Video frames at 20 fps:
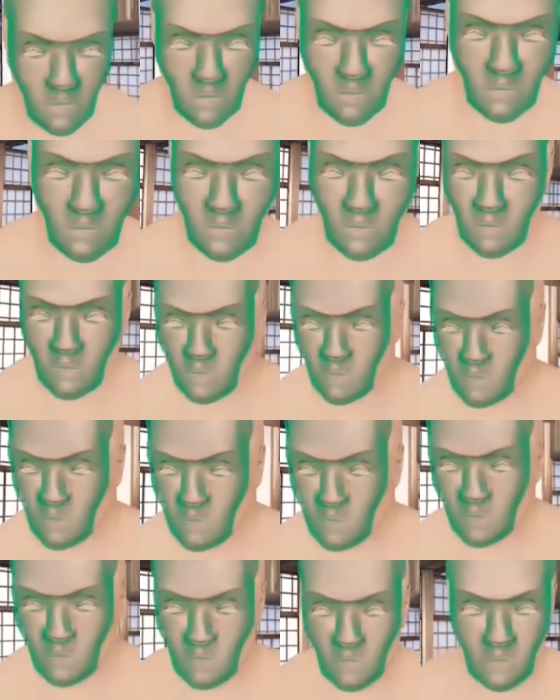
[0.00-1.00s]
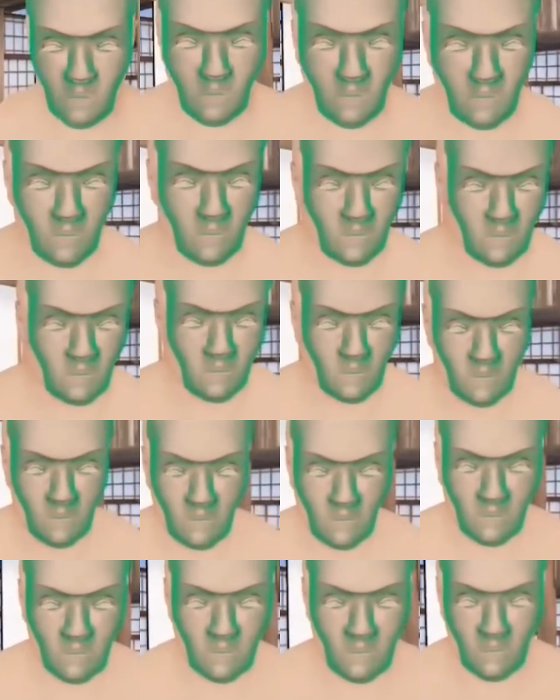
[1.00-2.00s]
Now you can find the games available
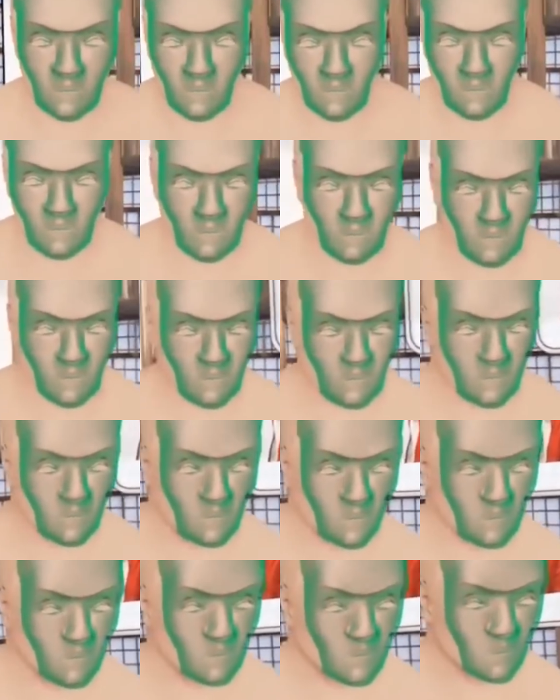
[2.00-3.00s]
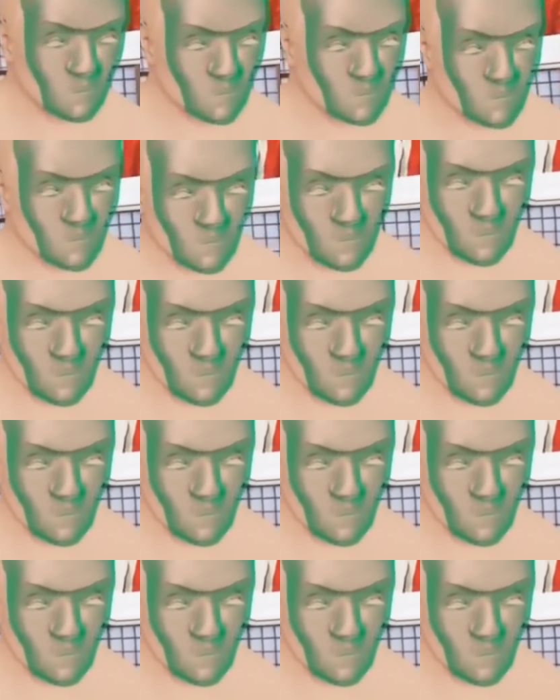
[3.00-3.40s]
through the VicoVR standalone game